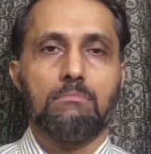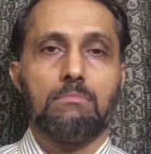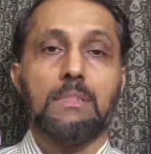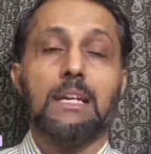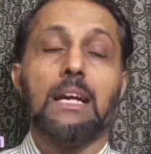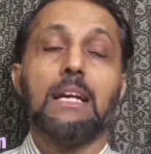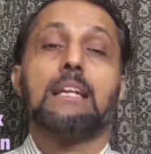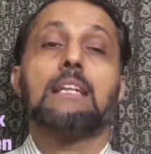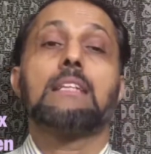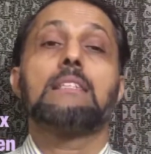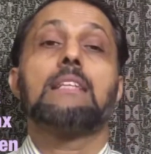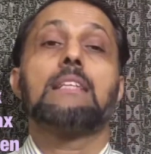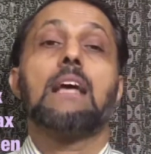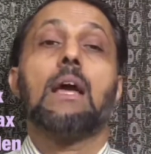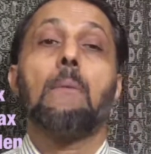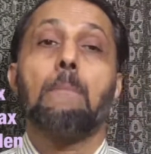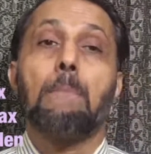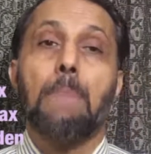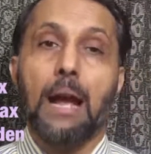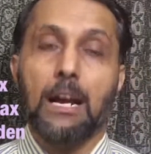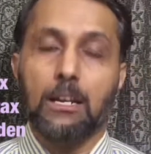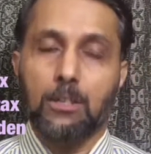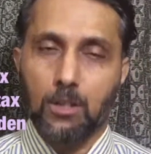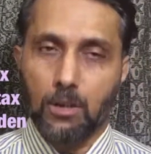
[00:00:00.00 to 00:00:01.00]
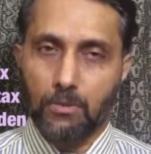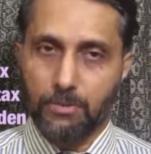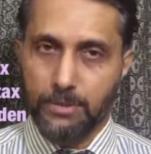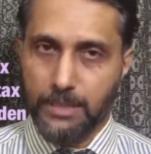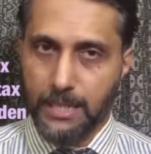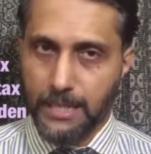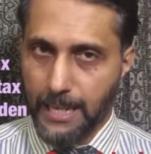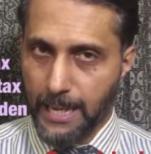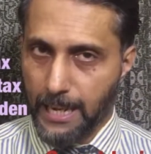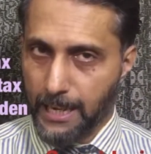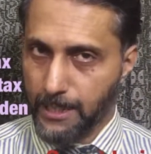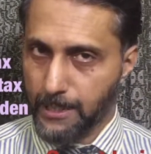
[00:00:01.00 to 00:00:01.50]
That is the impact of
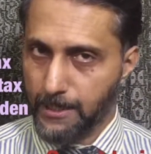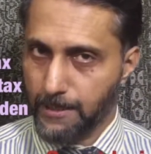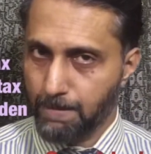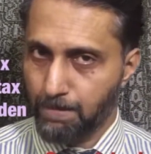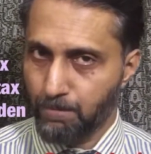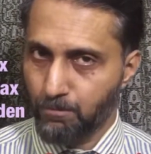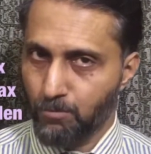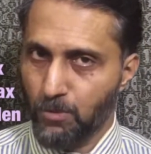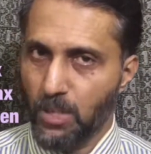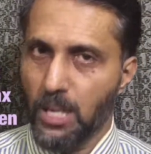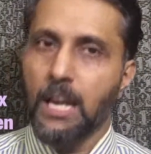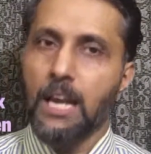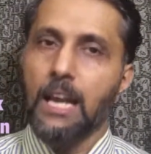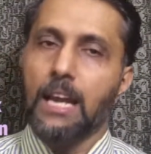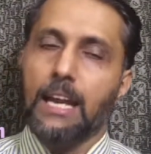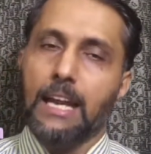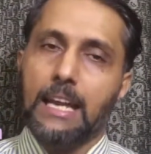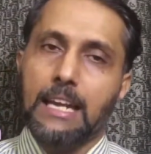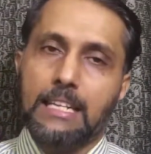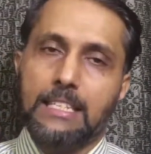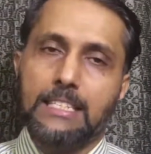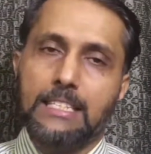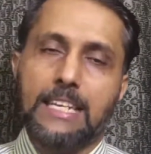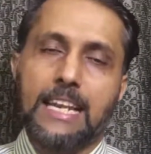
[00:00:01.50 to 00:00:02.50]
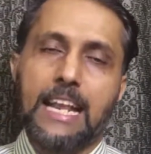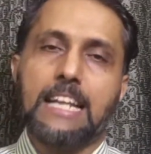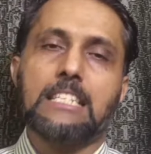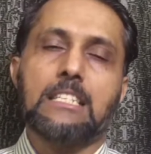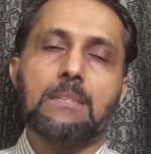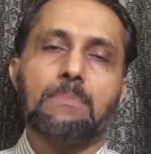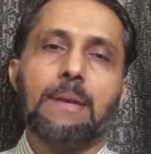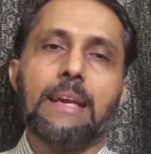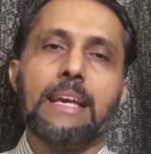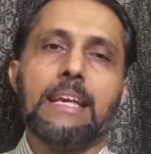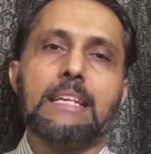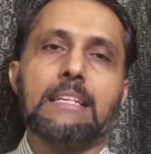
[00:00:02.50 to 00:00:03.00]
the tax.
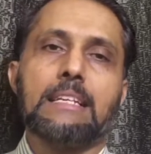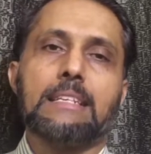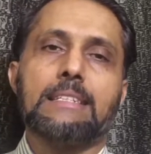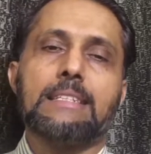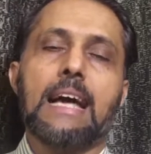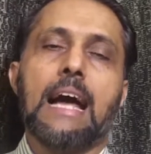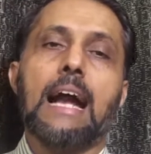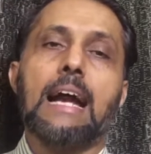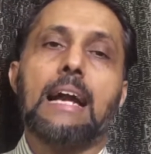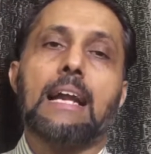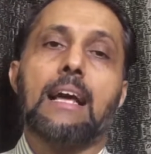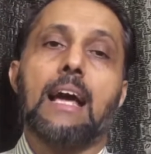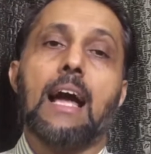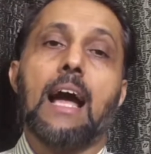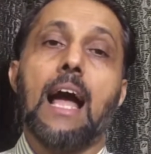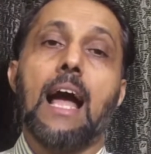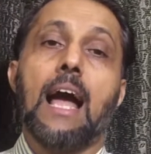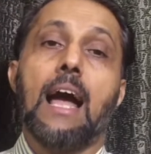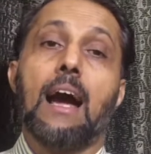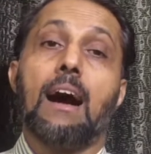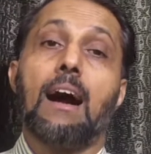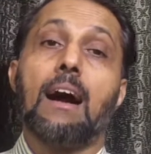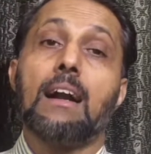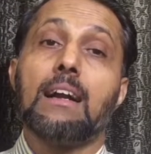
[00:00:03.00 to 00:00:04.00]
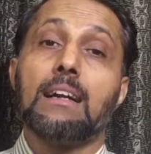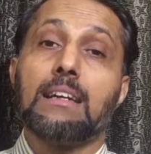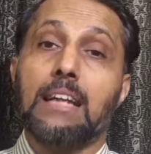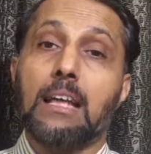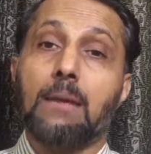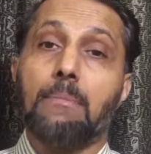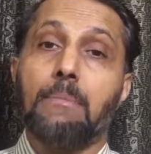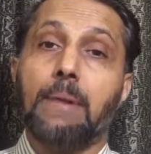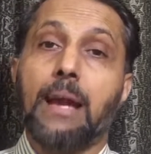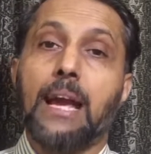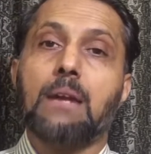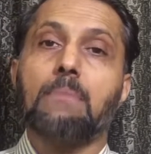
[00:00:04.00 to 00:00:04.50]
Incidence means that
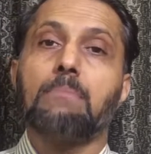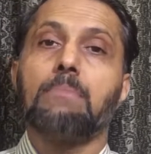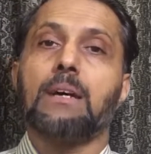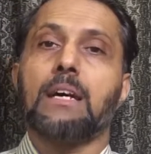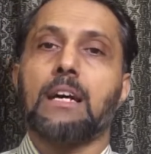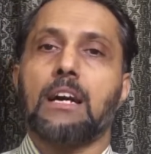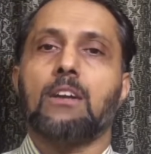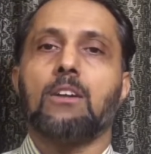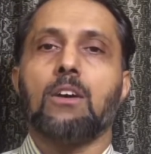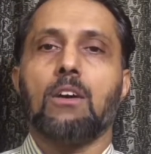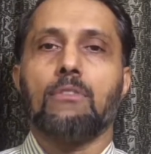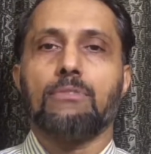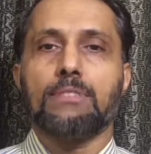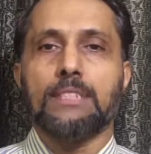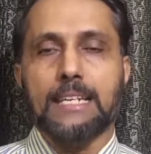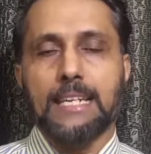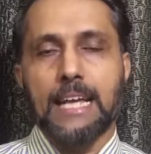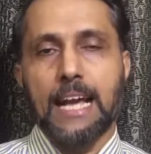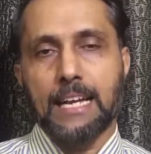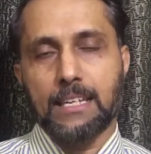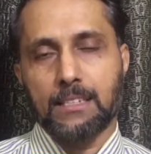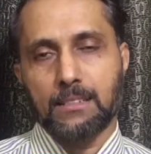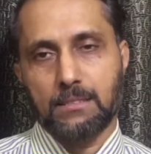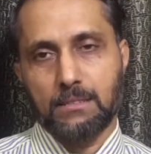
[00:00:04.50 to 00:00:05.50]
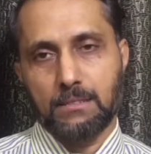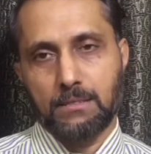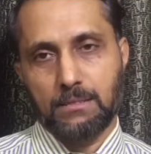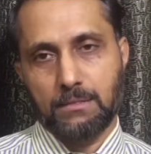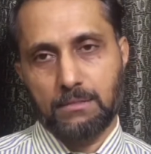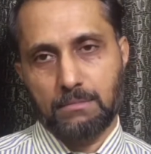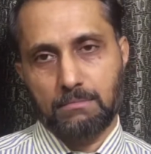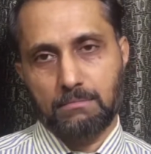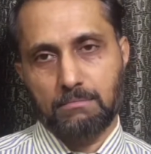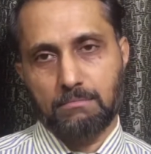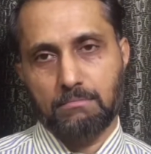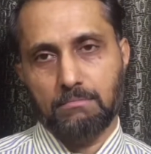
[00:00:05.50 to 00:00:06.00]
ultimate burden of the tax,
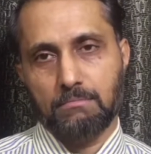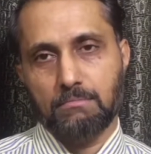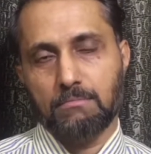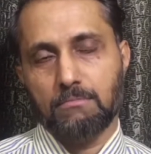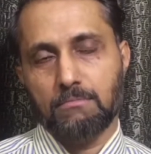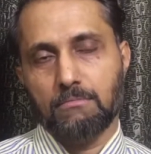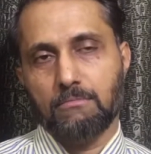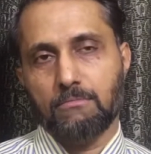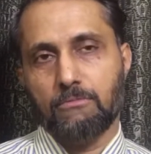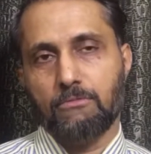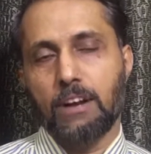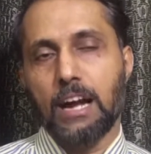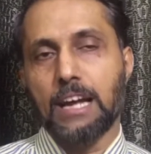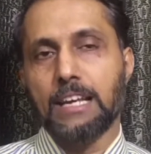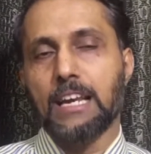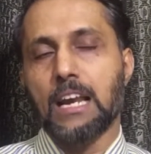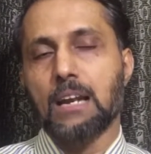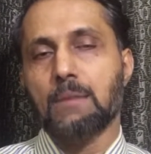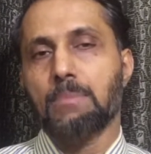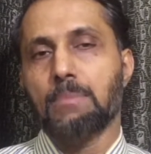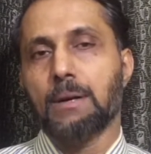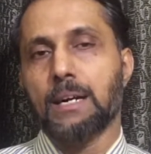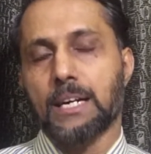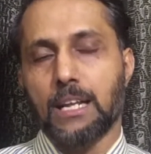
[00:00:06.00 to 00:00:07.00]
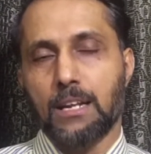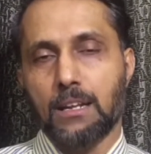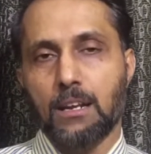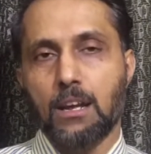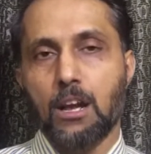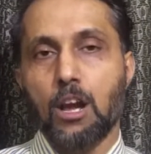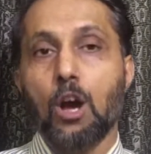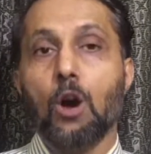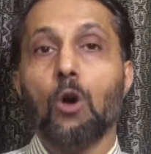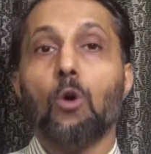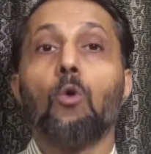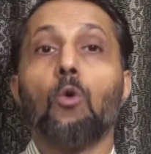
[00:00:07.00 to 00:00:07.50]
final
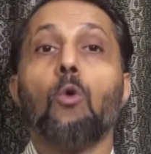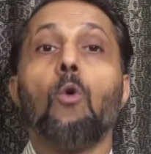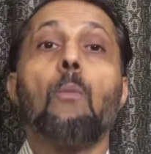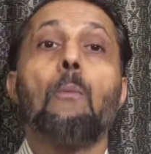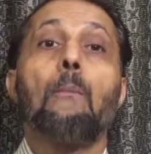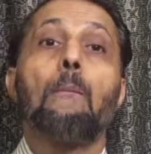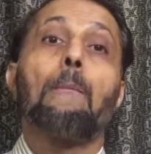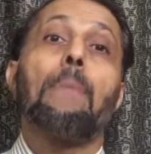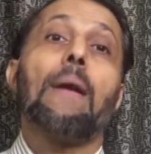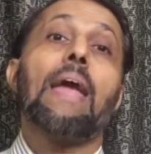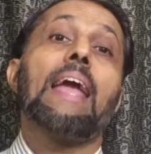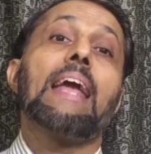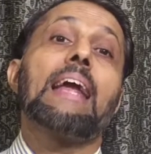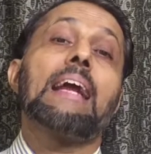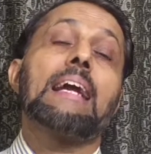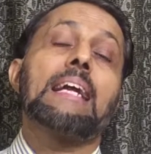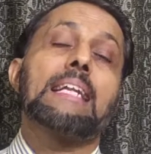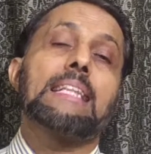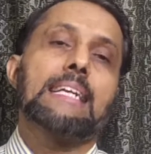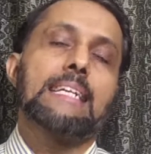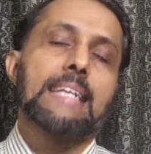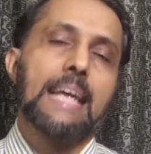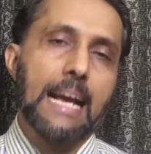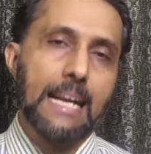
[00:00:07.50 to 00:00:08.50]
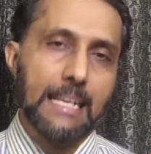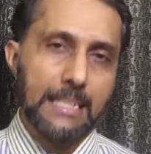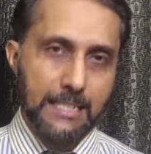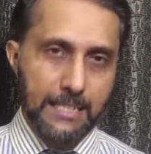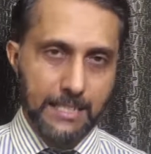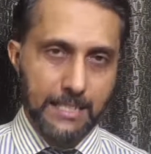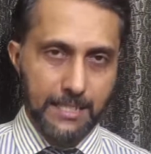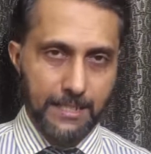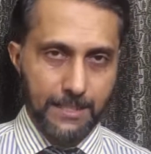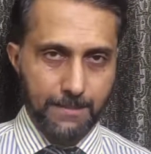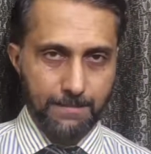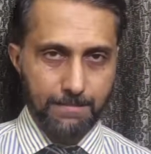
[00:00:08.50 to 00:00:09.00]
burden, who paid the
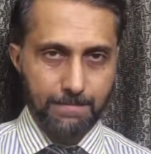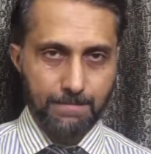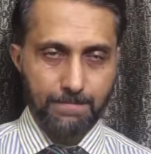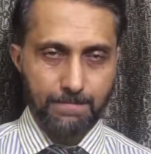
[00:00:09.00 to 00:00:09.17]
tax.